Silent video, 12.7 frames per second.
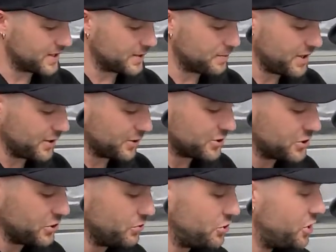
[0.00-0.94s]
meter
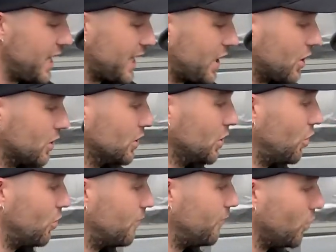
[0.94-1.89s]
to check our
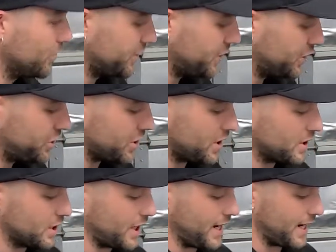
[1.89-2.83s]
low voltage
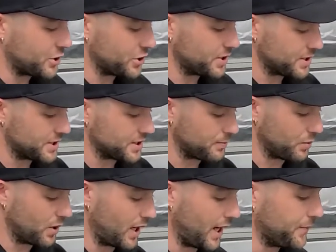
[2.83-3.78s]
connections and
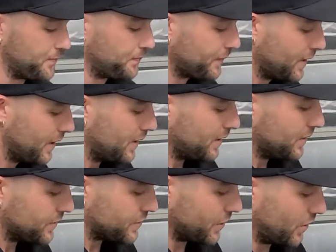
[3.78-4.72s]
supply.
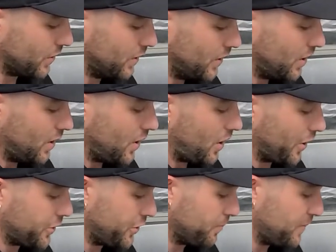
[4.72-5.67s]
So
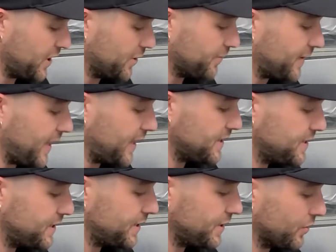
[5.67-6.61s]
on your meter
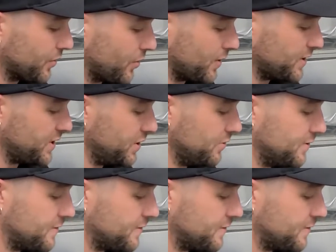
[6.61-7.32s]
face, you're going to use